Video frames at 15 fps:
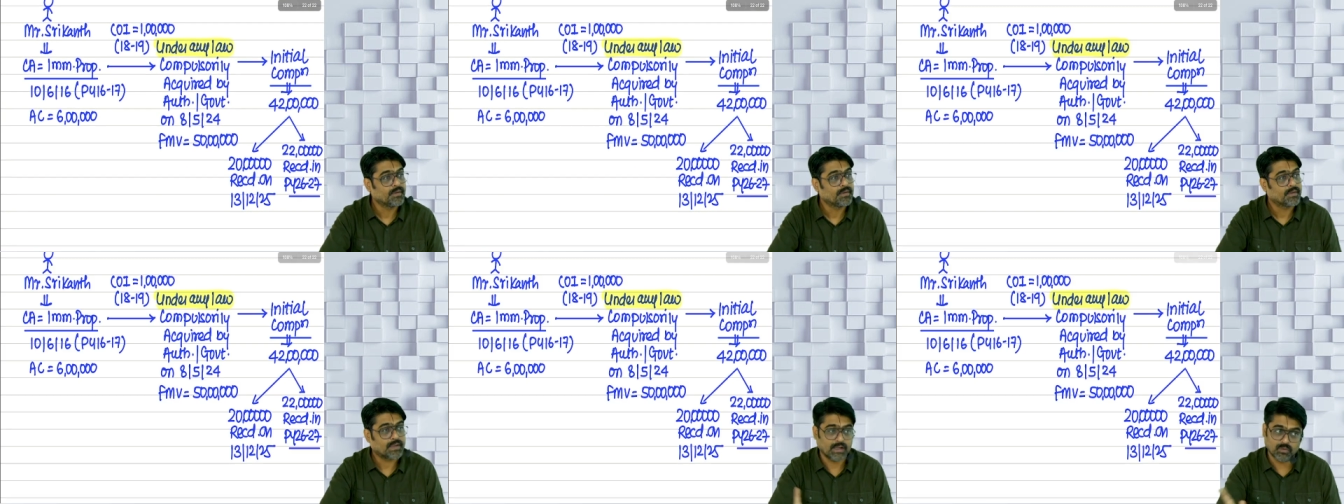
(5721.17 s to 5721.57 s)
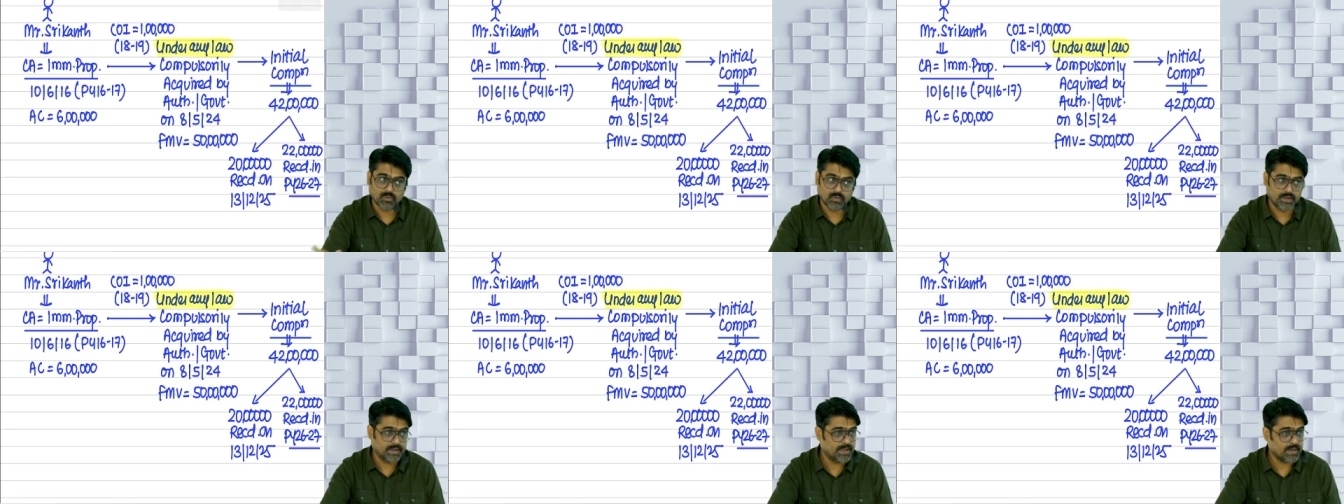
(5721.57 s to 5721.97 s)

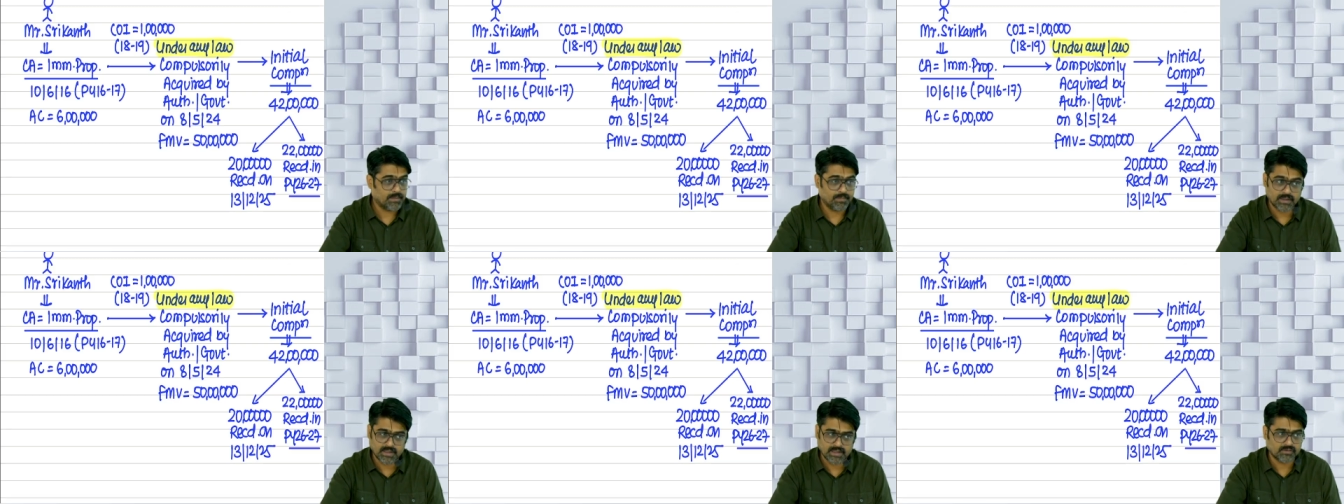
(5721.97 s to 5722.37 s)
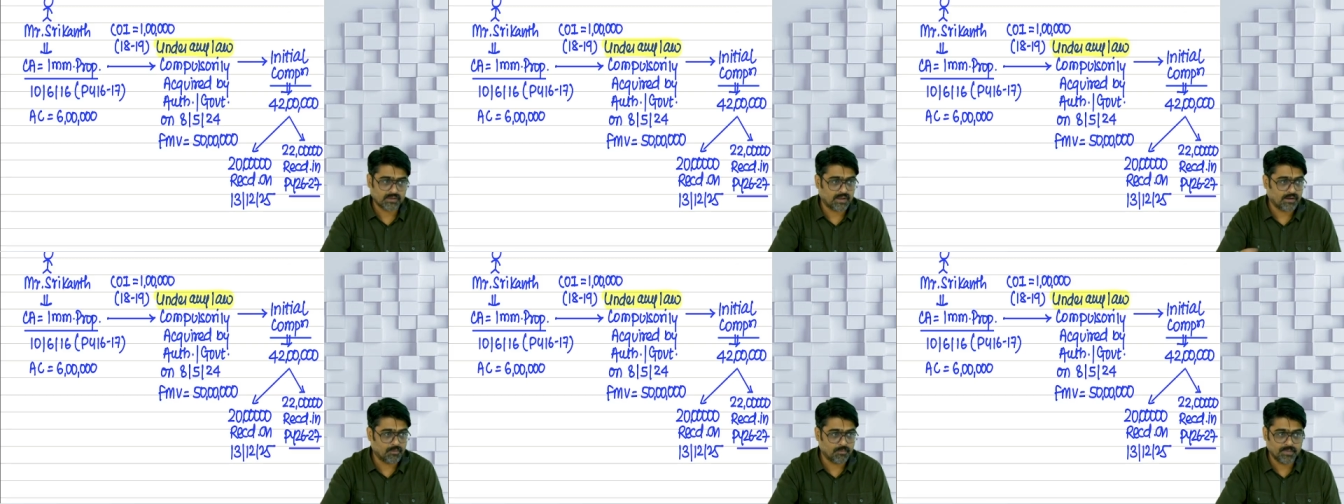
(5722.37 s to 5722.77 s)
Calculate the capital gains and
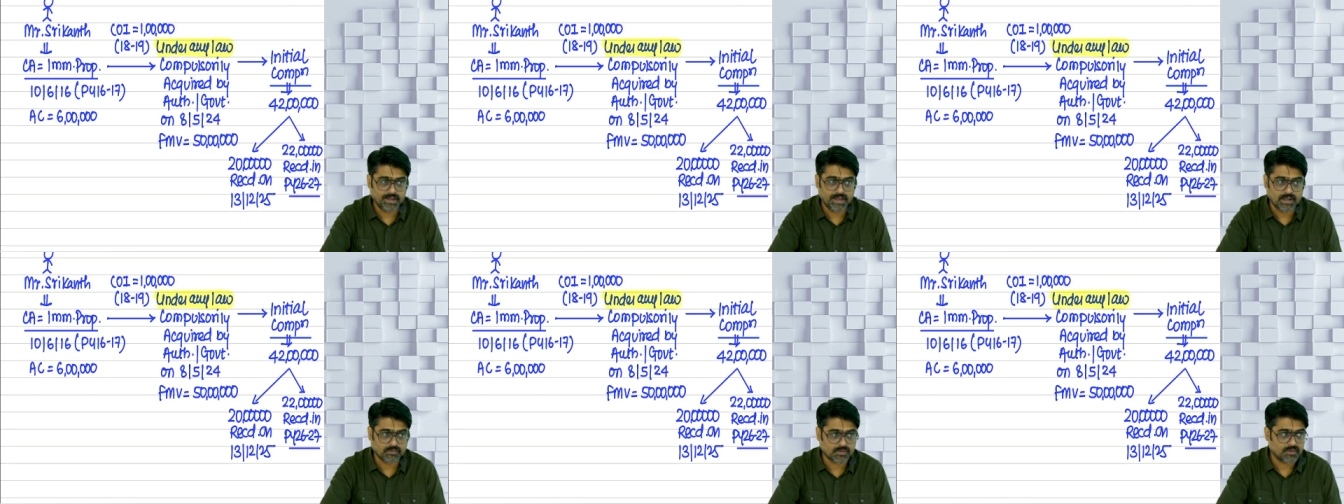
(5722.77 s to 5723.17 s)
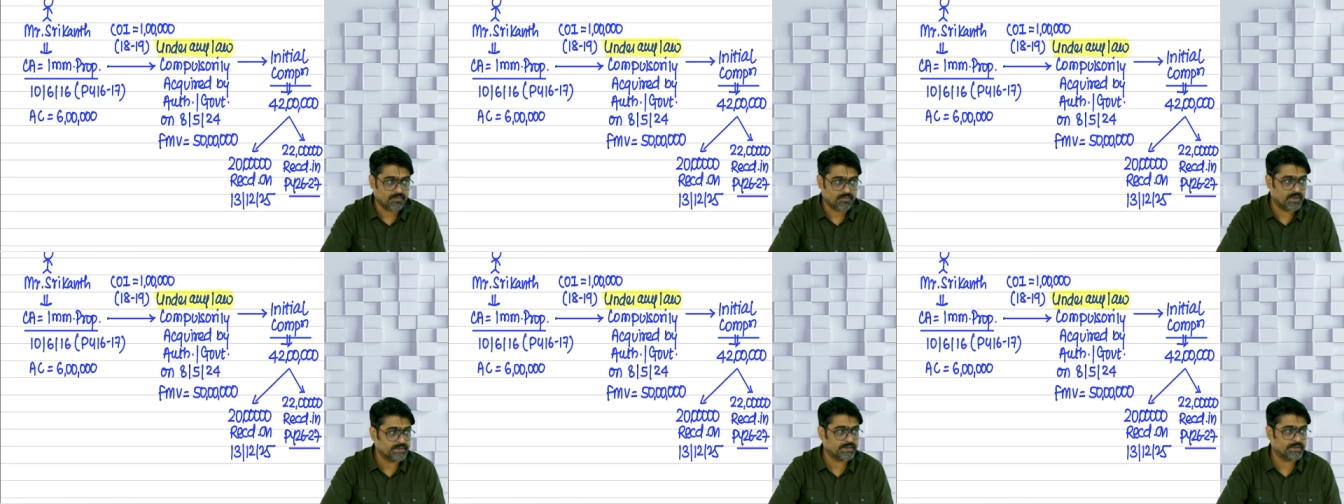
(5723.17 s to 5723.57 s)
give me the answer
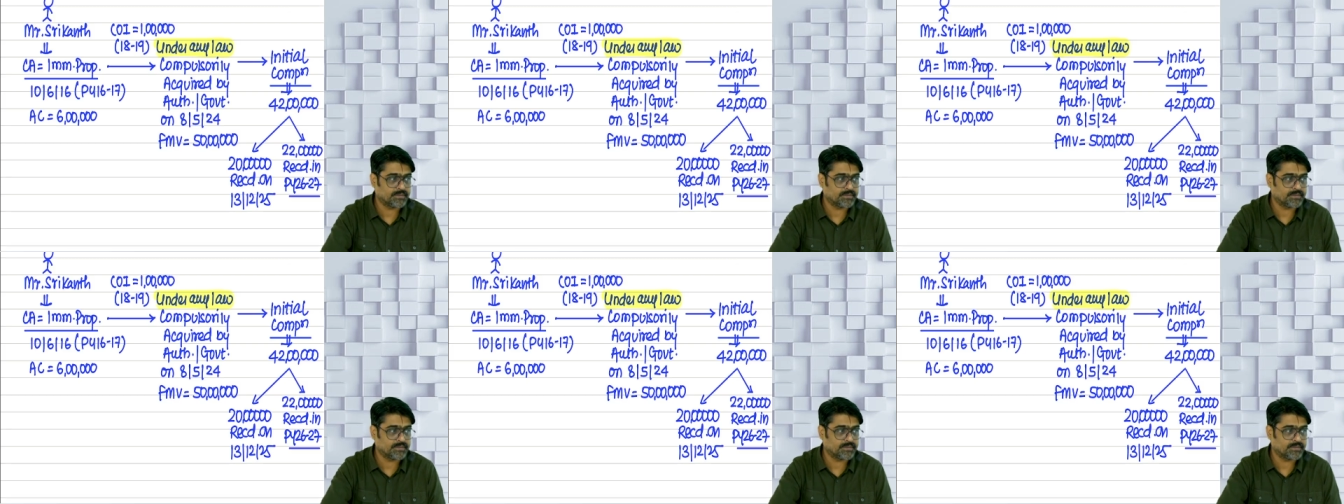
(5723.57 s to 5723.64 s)
first.